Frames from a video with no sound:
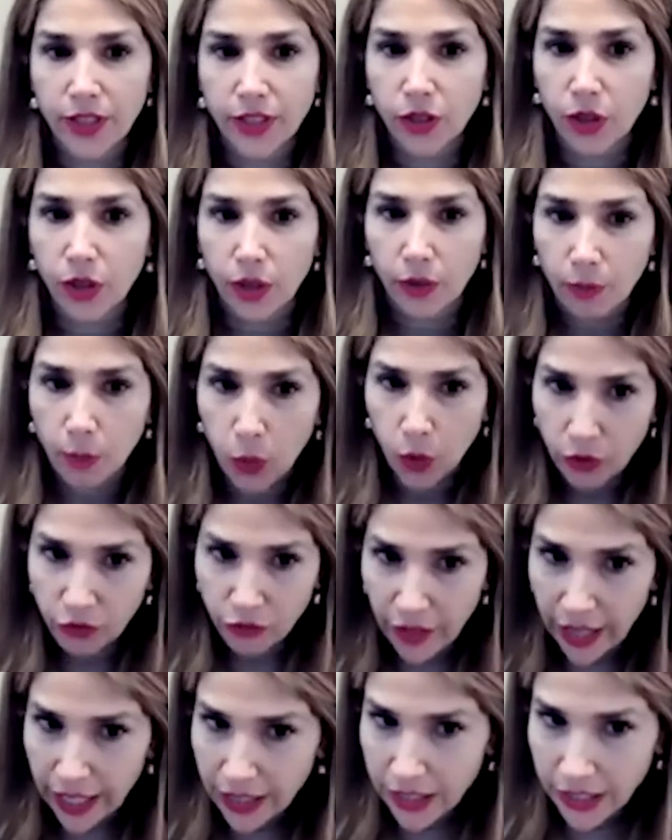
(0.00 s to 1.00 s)
us are more
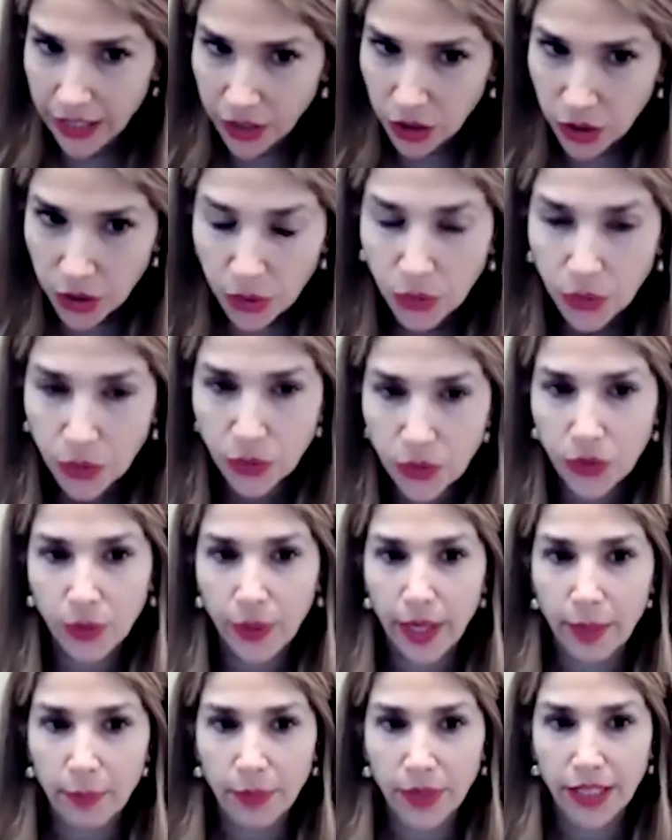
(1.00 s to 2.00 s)
finely tuned,
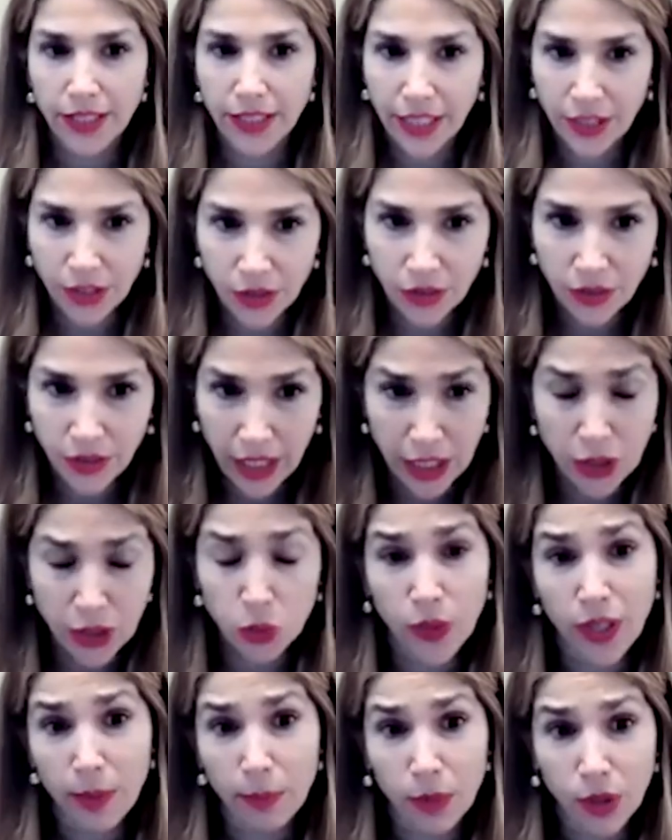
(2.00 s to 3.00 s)
right? Because that's
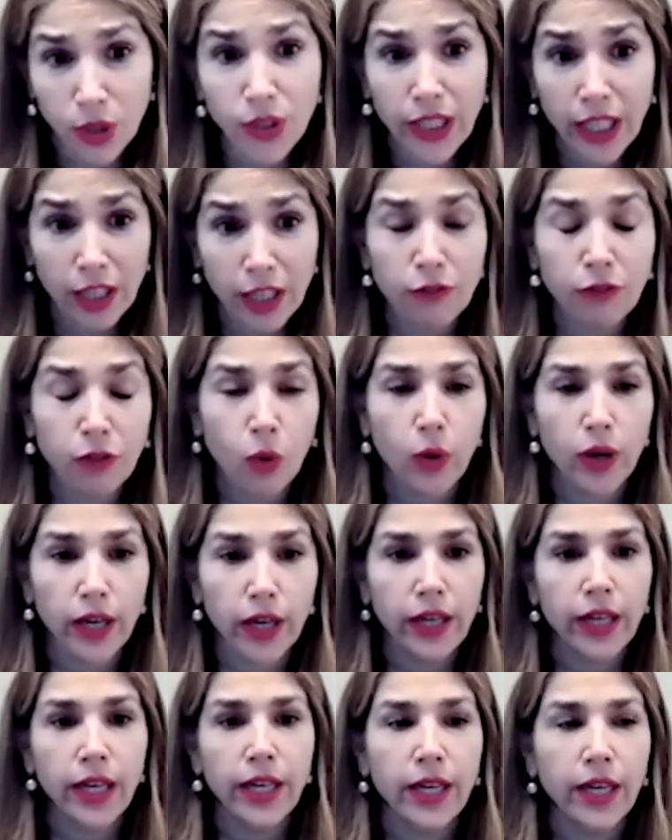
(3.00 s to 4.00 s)
what I'm looking for.